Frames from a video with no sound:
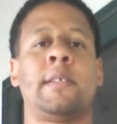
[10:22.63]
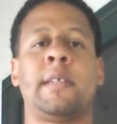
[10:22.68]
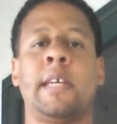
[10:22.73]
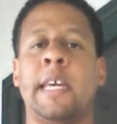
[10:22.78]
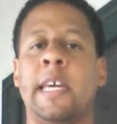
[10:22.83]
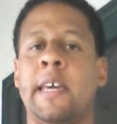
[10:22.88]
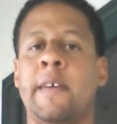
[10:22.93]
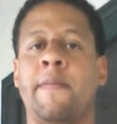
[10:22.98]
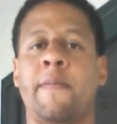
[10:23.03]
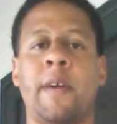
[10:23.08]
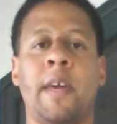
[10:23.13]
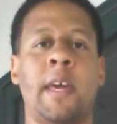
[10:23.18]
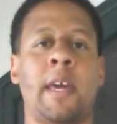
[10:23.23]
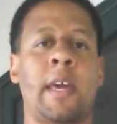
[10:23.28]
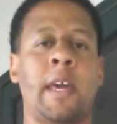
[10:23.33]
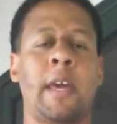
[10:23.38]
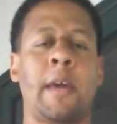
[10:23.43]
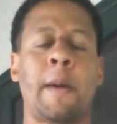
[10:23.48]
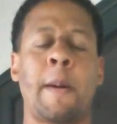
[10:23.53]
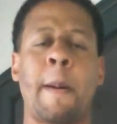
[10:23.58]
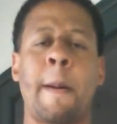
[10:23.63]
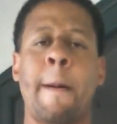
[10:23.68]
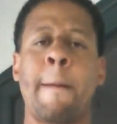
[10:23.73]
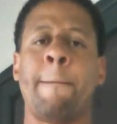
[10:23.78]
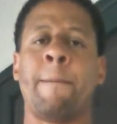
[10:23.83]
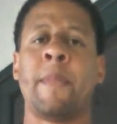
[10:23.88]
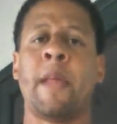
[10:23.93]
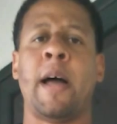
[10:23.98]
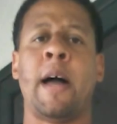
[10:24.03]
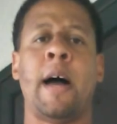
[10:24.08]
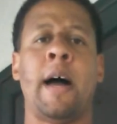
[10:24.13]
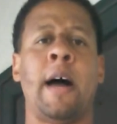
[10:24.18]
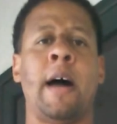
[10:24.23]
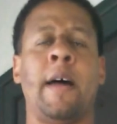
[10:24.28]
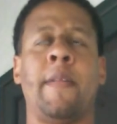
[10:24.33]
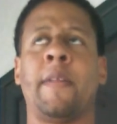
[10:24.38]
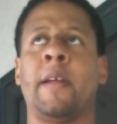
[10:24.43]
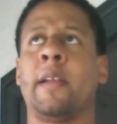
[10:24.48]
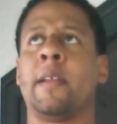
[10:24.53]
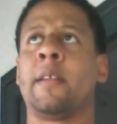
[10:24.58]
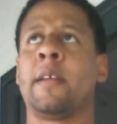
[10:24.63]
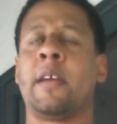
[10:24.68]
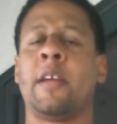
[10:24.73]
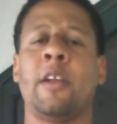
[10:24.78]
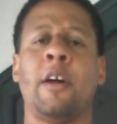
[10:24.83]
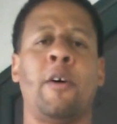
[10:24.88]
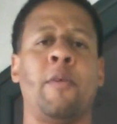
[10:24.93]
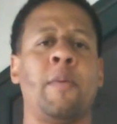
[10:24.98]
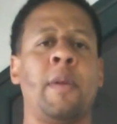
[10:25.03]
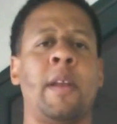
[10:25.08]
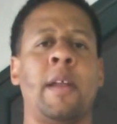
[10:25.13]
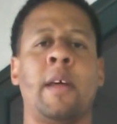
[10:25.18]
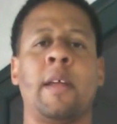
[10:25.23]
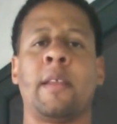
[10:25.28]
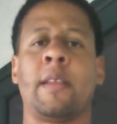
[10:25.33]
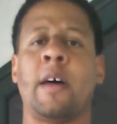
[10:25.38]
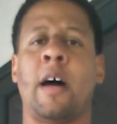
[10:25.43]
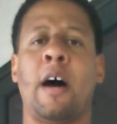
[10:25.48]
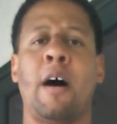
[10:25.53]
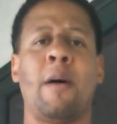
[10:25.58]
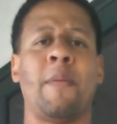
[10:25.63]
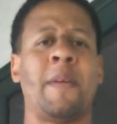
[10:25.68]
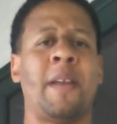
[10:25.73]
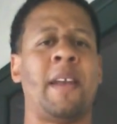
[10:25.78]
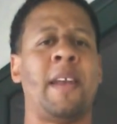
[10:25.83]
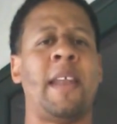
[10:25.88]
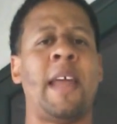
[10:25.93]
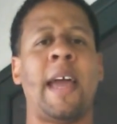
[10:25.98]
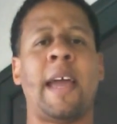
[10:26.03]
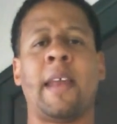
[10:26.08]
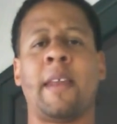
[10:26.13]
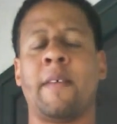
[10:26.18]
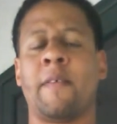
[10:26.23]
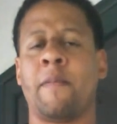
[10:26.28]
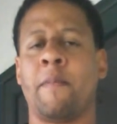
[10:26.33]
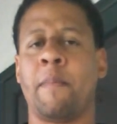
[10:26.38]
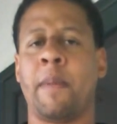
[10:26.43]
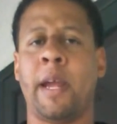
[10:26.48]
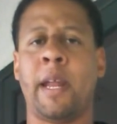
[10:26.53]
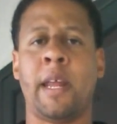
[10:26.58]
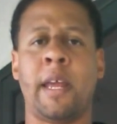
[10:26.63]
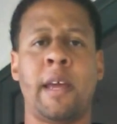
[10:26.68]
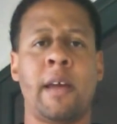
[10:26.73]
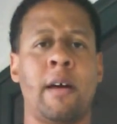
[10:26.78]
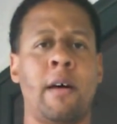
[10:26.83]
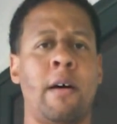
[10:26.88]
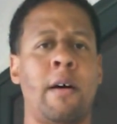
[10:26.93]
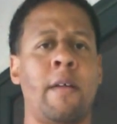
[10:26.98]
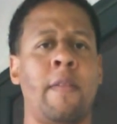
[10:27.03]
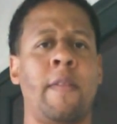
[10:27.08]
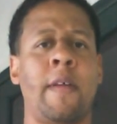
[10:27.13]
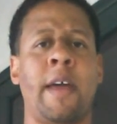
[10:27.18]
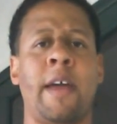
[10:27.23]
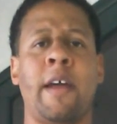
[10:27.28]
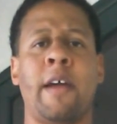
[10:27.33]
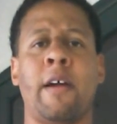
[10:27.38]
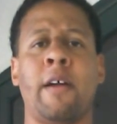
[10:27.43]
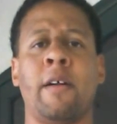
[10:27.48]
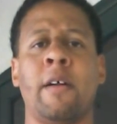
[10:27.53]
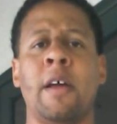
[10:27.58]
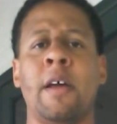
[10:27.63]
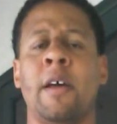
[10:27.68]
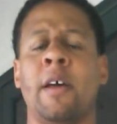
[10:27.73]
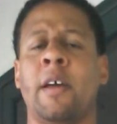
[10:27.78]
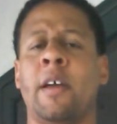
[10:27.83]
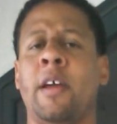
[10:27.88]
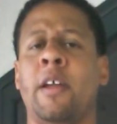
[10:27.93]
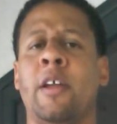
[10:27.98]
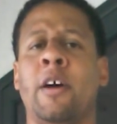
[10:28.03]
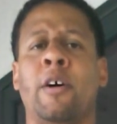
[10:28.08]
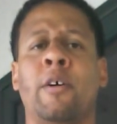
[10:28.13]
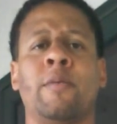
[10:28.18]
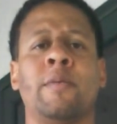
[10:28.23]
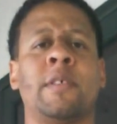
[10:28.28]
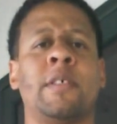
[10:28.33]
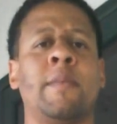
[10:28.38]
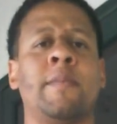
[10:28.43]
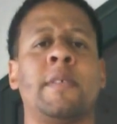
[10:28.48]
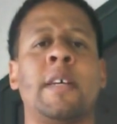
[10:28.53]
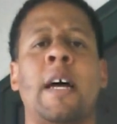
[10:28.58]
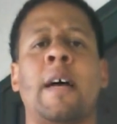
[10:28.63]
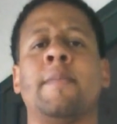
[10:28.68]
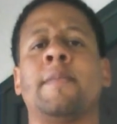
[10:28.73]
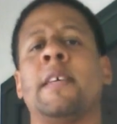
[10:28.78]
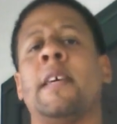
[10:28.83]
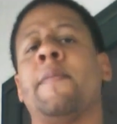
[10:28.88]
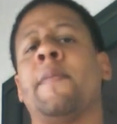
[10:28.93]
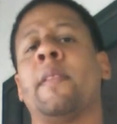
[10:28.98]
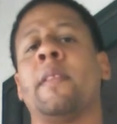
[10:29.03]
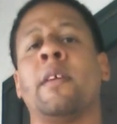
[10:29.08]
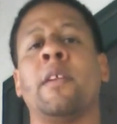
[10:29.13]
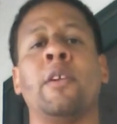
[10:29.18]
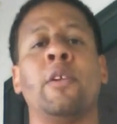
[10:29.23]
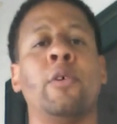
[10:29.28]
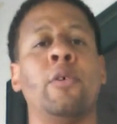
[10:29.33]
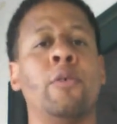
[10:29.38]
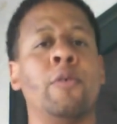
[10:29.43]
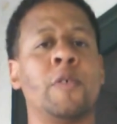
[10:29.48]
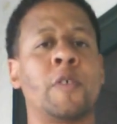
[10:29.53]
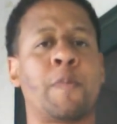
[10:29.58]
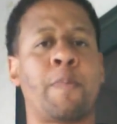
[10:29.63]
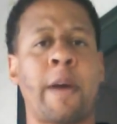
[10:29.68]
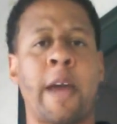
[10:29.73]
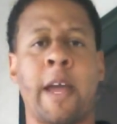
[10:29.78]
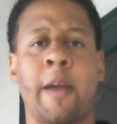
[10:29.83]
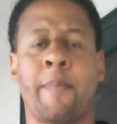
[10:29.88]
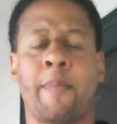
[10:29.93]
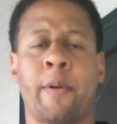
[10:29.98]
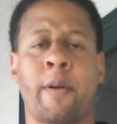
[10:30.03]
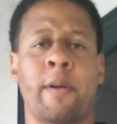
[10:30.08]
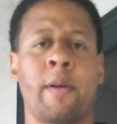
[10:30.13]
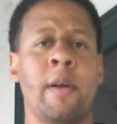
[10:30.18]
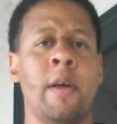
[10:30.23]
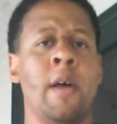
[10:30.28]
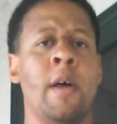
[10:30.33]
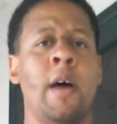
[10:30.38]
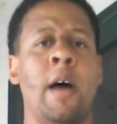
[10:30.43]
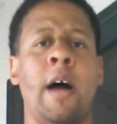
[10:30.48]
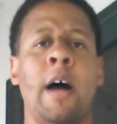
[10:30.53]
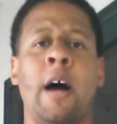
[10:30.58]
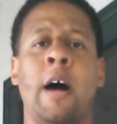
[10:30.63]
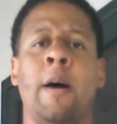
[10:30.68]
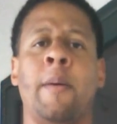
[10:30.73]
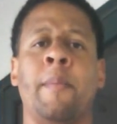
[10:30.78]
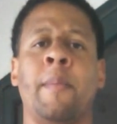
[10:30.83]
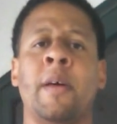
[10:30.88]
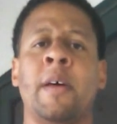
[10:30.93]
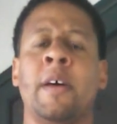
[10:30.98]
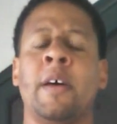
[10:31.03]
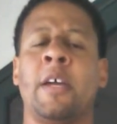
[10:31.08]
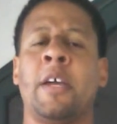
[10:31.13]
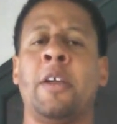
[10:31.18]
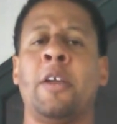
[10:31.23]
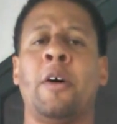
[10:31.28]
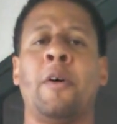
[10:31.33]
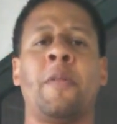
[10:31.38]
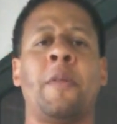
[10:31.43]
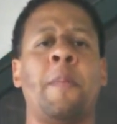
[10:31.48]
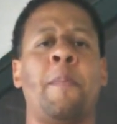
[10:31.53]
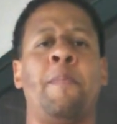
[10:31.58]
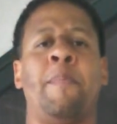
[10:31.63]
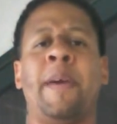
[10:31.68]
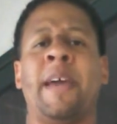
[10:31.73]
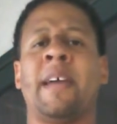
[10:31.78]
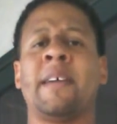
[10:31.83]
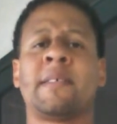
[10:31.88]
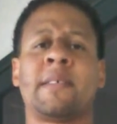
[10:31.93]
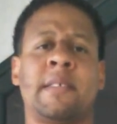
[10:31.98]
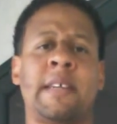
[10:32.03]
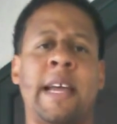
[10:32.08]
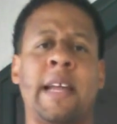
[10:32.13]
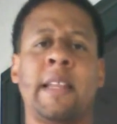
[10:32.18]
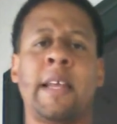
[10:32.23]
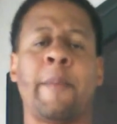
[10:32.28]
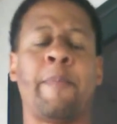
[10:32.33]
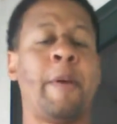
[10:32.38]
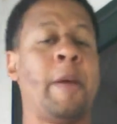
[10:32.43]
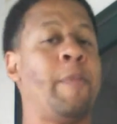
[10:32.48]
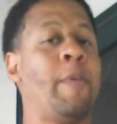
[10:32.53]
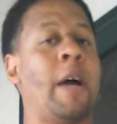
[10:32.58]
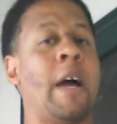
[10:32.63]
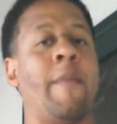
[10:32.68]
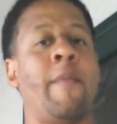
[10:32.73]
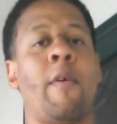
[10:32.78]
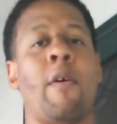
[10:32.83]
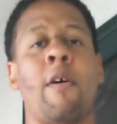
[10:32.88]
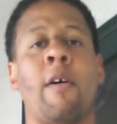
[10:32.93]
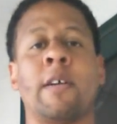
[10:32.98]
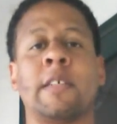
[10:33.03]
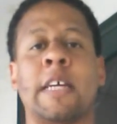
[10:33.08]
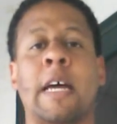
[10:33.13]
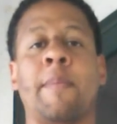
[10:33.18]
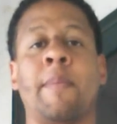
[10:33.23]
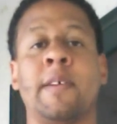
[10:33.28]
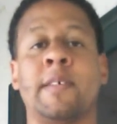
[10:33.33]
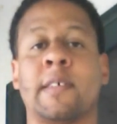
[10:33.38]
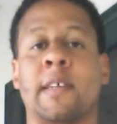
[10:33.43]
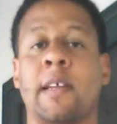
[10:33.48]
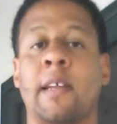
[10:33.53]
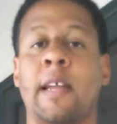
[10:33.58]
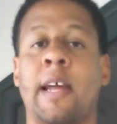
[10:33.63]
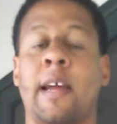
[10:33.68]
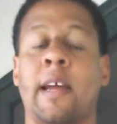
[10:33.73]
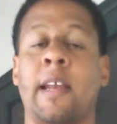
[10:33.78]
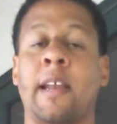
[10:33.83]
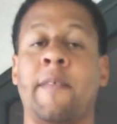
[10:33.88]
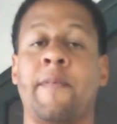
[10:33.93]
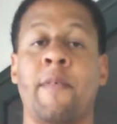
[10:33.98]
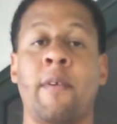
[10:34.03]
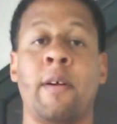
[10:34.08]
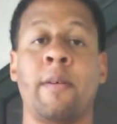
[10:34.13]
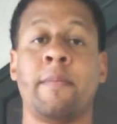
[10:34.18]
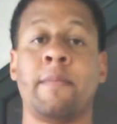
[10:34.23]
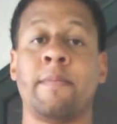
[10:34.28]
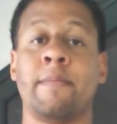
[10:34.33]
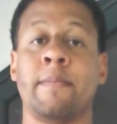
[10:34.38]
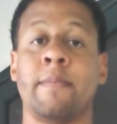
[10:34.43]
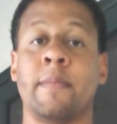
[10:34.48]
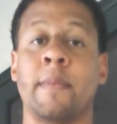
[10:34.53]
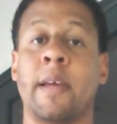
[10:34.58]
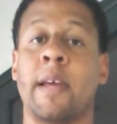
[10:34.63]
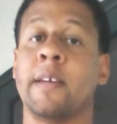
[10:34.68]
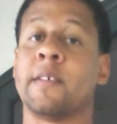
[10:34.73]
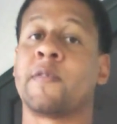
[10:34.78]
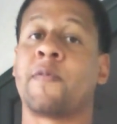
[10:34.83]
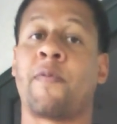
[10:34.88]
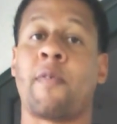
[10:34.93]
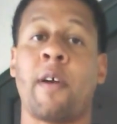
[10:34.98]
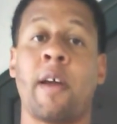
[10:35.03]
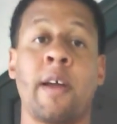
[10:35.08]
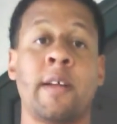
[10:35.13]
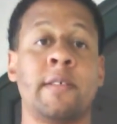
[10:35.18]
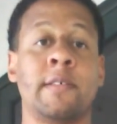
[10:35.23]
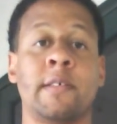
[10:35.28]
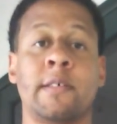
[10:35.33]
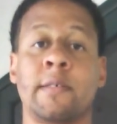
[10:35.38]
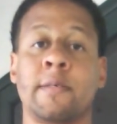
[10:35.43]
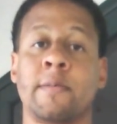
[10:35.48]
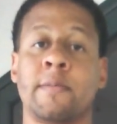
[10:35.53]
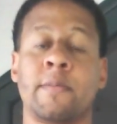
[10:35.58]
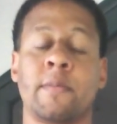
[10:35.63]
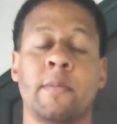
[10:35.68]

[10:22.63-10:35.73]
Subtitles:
TV, all the negative media on there, sometimes even the newspaper. The biggest thing that people have a hard time disconnecting from is friends.